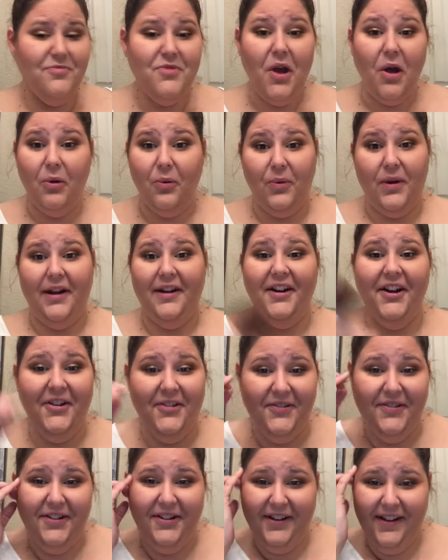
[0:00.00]
Oh, weird.
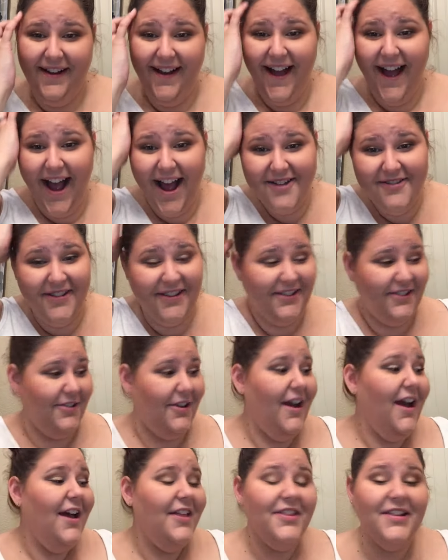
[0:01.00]

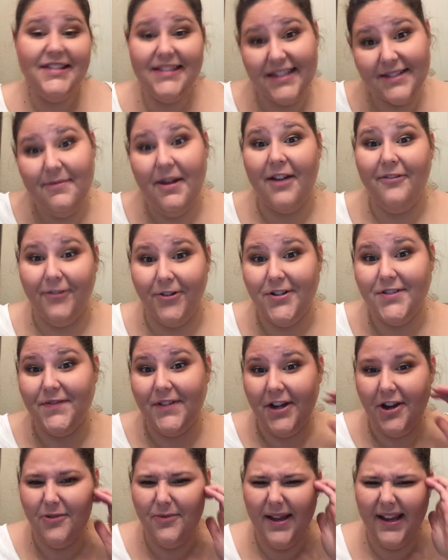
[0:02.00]
This is my first
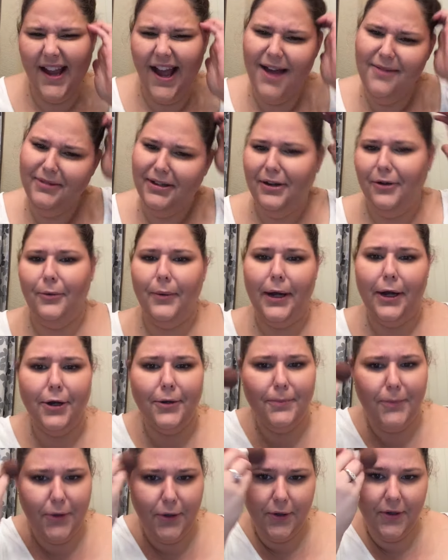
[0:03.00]
video. I'm like, I'm in a
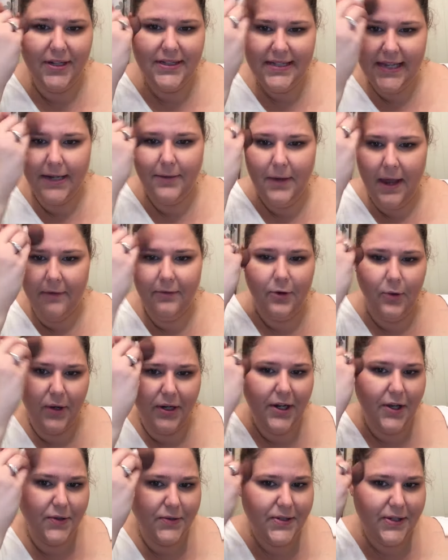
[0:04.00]
weird mood. It's like
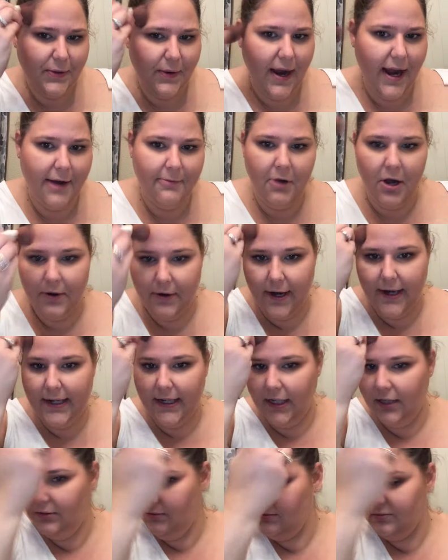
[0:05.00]
everyone knows who I am
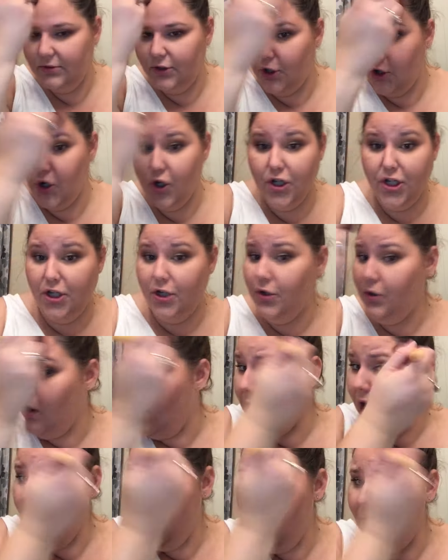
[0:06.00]
already. Girl, you
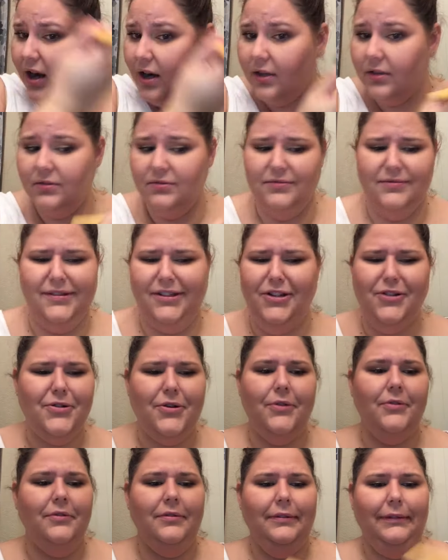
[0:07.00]
are. You
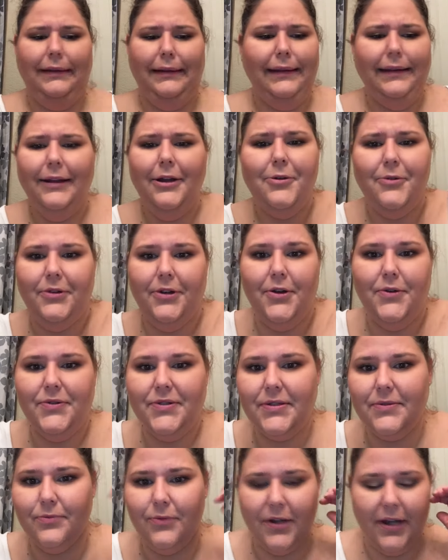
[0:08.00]
know, no one
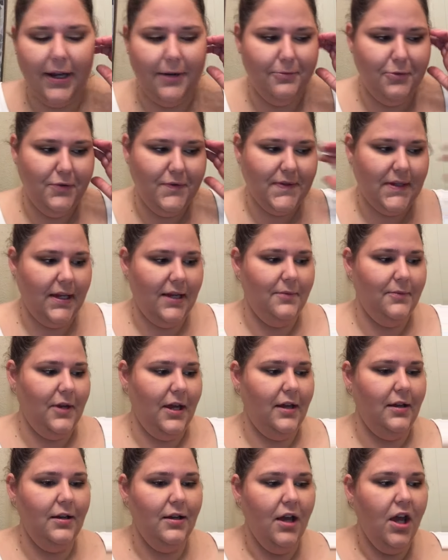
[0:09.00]
knows what kind of moves I am
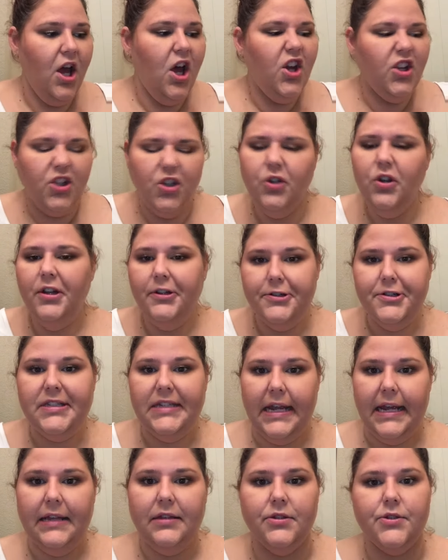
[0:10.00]
yet. You'll
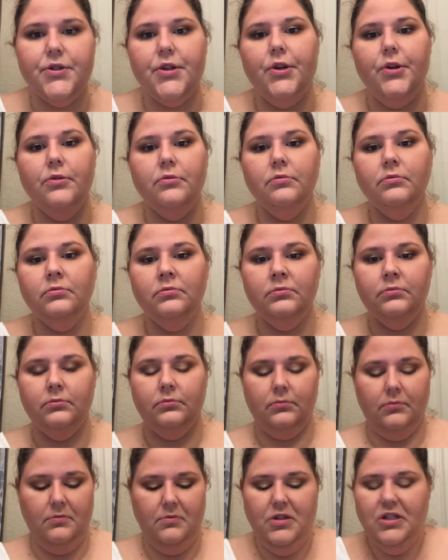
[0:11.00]
understand soon.
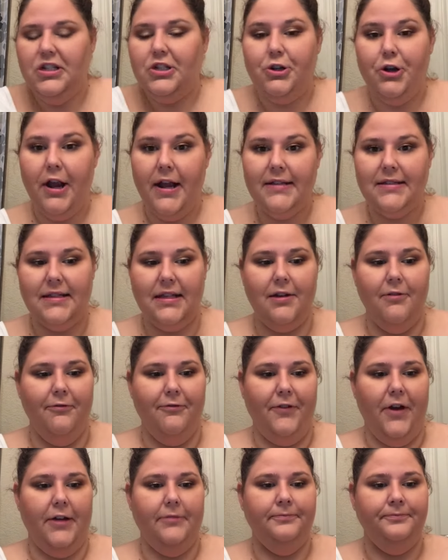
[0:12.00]
I'm just crazy and
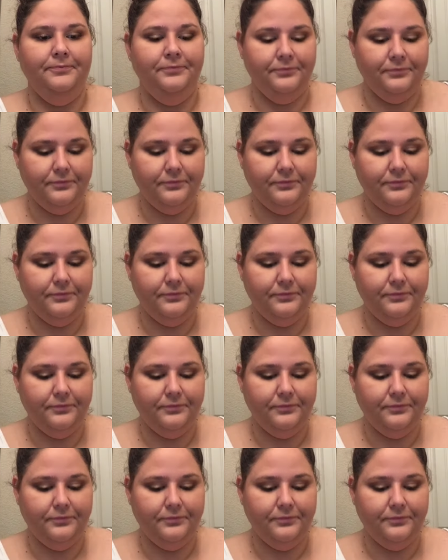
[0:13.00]
I'm fun.